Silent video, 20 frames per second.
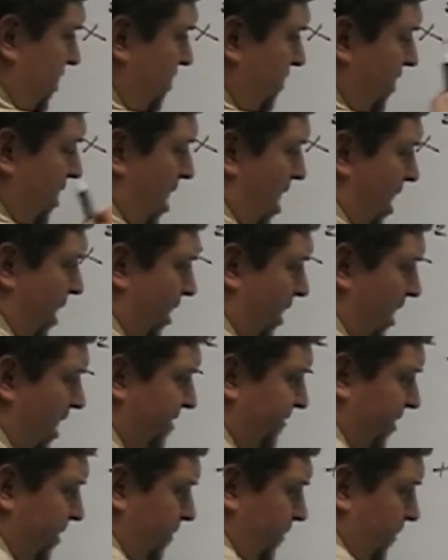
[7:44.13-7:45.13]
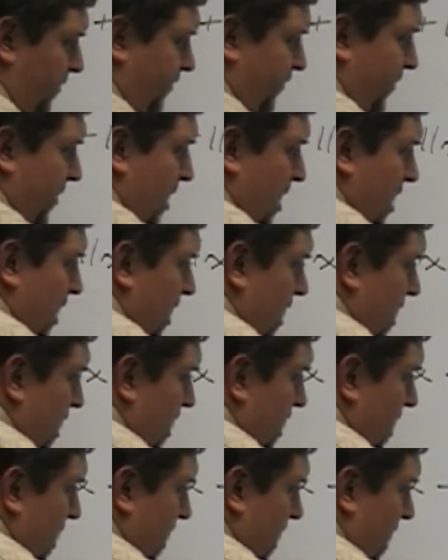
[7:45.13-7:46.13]
get to the odd 11.
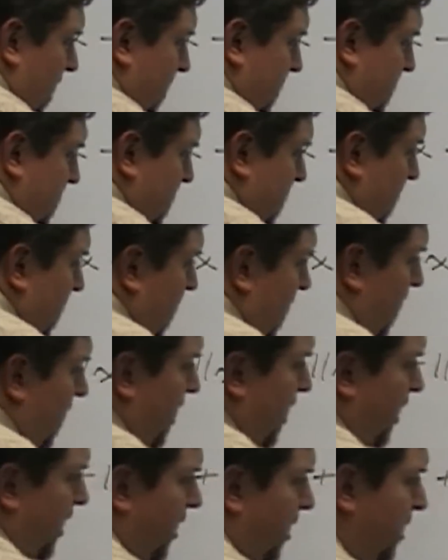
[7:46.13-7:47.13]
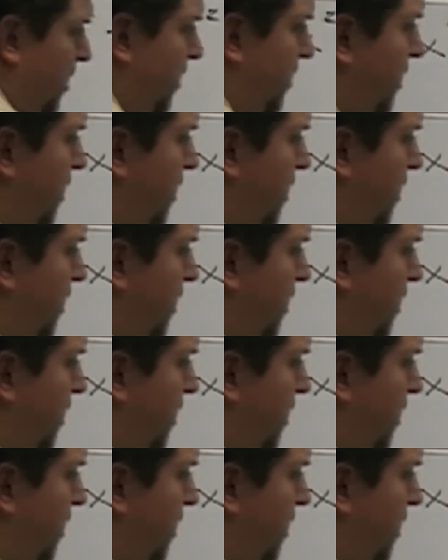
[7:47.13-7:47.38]
Let's see here.